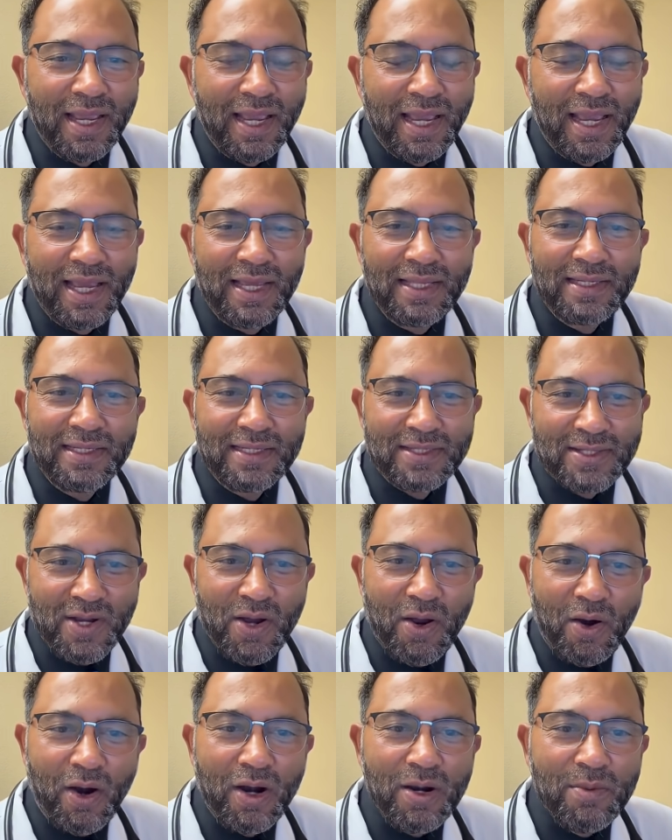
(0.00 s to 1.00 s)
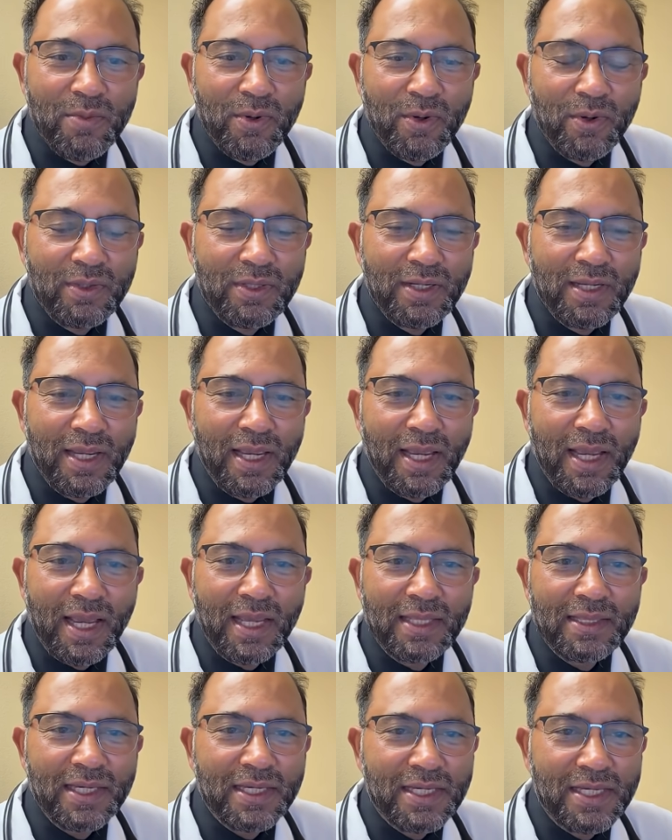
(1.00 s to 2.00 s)
And it's a hormone,
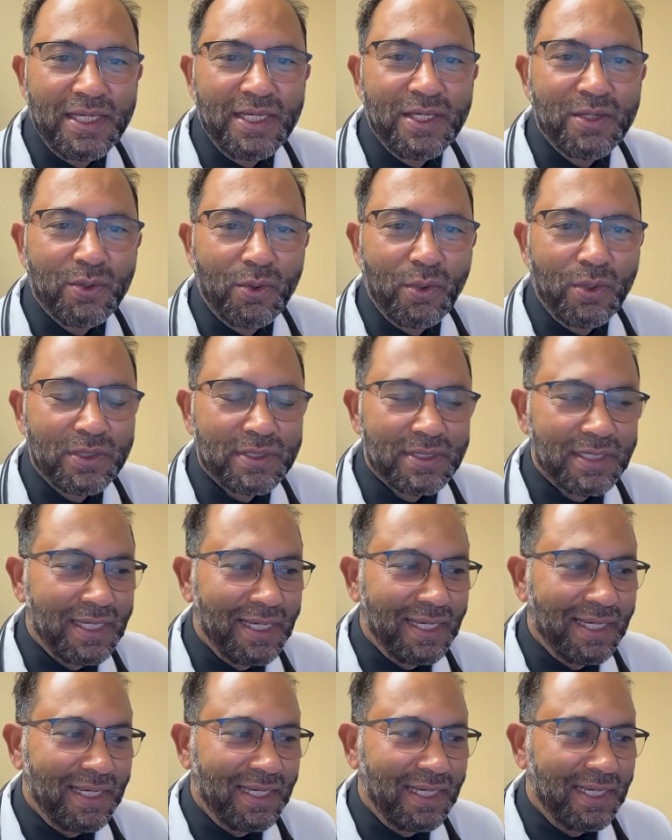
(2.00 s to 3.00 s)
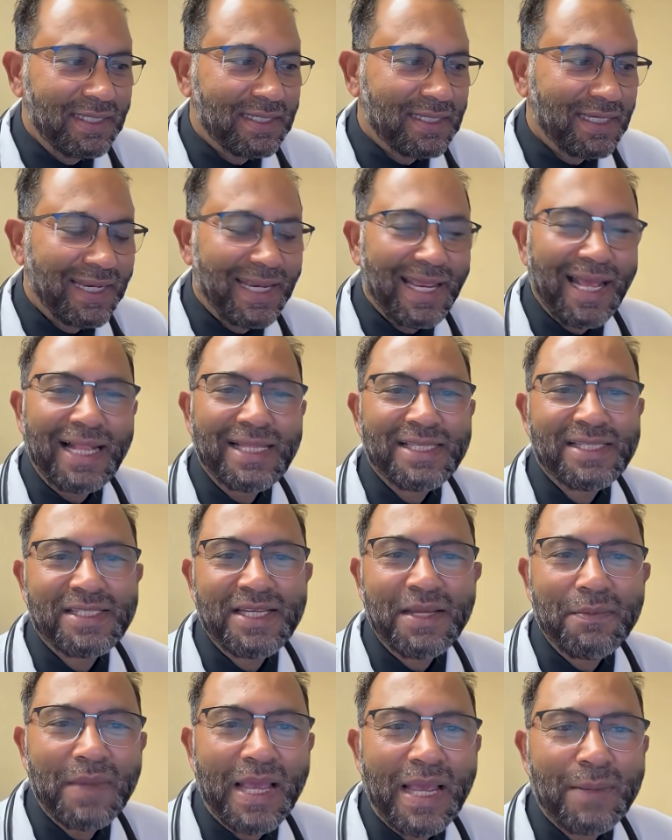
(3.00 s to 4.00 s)
and the key roles is
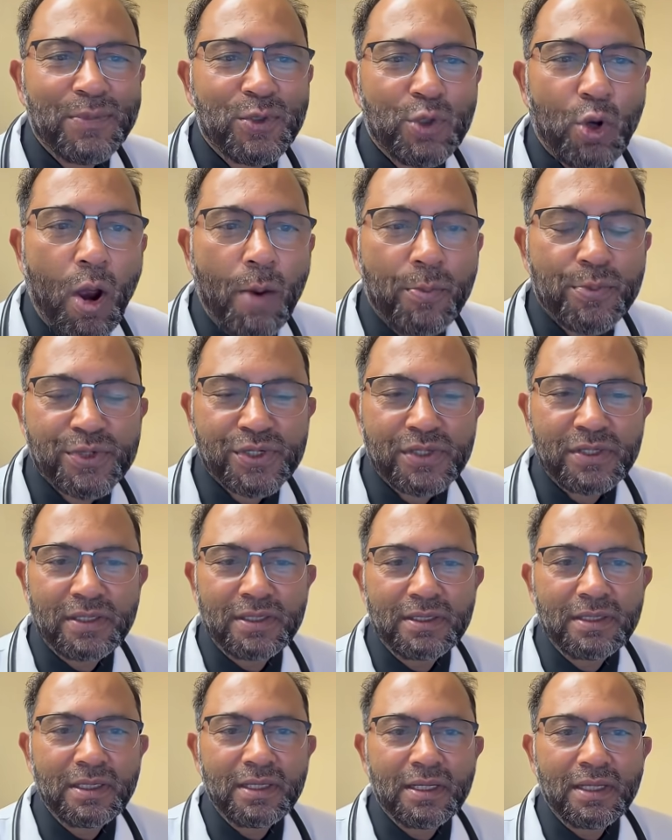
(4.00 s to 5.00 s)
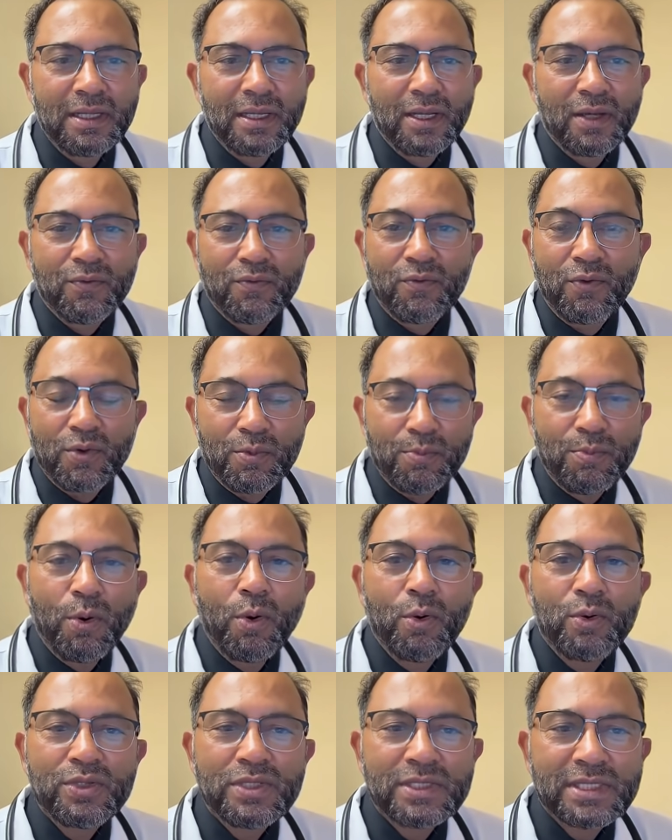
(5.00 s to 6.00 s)
calcium absorption for
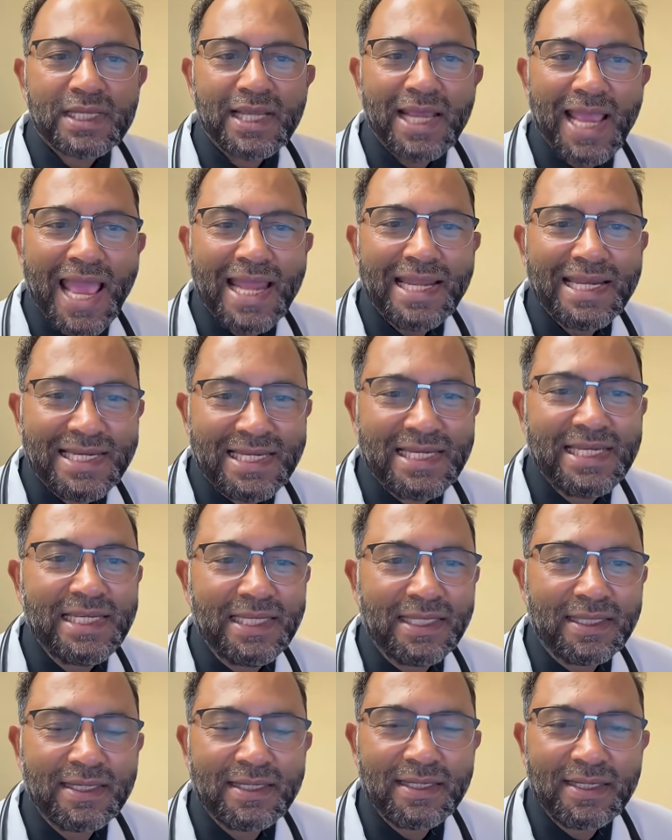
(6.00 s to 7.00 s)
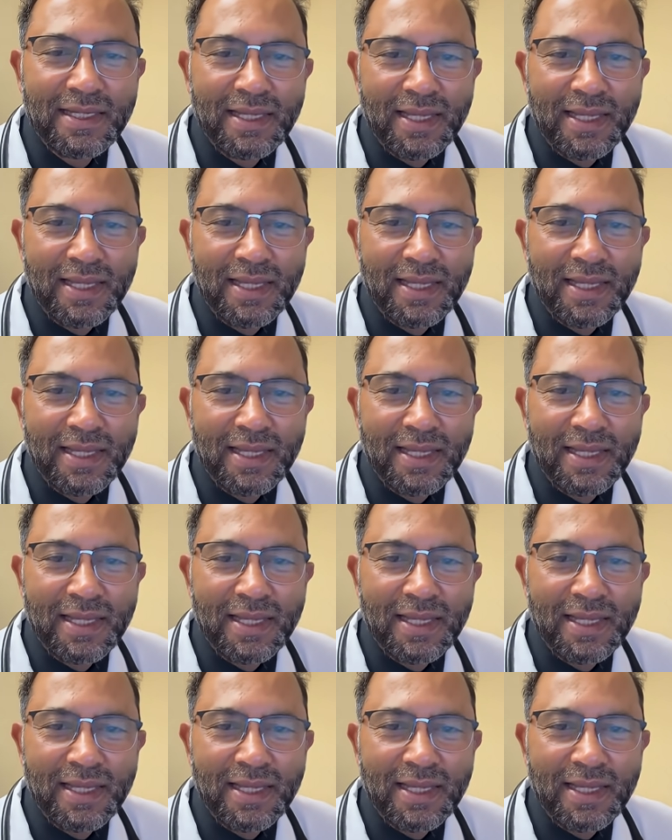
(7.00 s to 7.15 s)
bones and teeth.